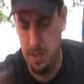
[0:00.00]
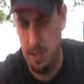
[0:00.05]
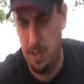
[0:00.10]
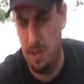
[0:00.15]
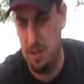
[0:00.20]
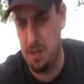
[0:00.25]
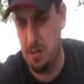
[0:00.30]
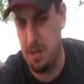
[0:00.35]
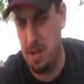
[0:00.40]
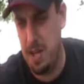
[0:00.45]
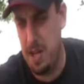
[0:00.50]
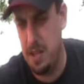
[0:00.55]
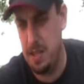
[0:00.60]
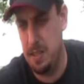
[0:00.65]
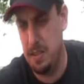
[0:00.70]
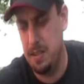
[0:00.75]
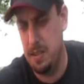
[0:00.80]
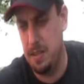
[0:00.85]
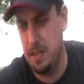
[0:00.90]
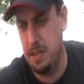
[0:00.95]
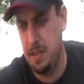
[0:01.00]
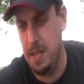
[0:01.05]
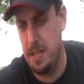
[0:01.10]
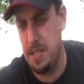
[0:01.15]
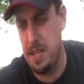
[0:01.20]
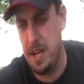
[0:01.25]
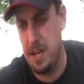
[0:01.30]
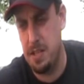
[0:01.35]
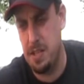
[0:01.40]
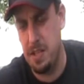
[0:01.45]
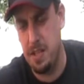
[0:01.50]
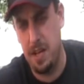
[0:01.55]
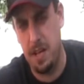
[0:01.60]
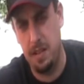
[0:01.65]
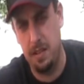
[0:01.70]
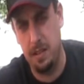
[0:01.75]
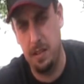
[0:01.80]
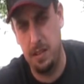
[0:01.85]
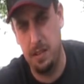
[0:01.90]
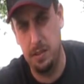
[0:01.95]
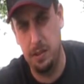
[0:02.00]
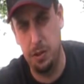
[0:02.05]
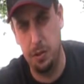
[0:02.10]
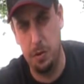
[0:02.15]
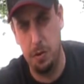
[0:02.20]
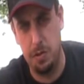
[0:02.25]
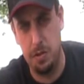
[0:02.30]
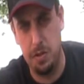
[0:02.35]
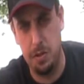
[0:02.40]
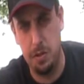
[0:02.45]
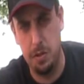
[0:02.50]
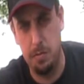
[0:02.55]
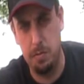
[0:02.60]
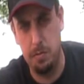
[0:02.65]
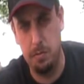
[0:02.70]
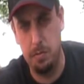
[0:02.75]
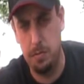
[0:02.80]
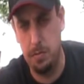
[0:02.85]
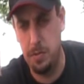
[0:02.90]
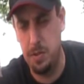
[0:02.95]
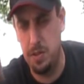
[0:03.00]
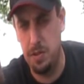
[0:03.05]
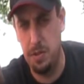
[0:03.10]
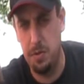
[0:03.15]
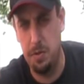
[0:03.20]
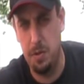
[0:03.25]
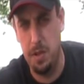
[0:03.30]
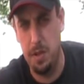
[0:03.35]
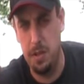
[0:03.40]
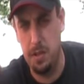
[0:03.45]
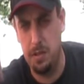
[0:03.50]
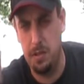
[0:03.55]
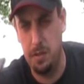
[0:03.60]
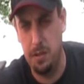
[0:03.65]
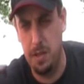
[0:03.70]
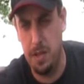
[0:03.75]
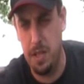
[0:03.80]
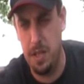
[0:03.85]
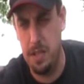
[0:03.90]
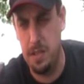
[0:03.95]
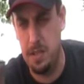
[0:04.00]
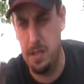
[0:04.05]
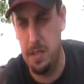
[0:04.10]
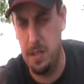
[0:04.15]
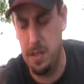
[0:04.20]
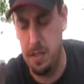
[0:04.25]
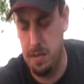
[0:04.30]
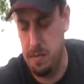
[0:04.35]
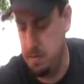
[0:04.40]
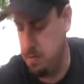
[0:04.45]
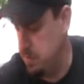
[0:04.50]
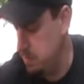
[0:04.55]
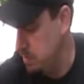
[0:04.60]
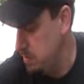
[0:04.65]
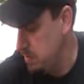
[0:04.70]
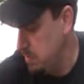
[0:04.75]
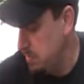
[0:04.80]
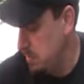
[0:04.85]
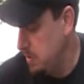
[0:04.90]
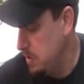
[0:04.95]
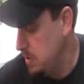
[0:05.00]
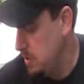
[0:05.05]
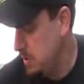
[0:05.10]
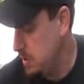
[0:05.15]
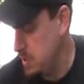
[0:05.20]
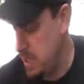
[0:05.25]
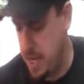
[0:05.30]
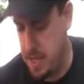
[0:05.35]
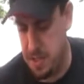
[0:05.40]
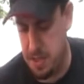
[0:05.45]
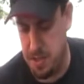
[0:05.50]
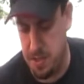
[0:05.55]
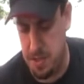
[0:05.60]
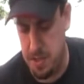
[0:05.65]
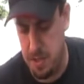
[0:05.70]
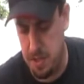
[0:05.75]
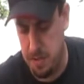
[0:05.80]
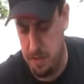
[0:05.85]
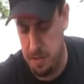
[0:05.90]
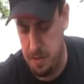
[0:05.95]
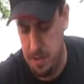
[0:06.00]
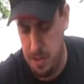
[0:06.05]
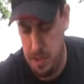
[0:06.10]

Also got, uh, that's actually a, a, jeweler's loupe to uh, look at uh, dates and stuff.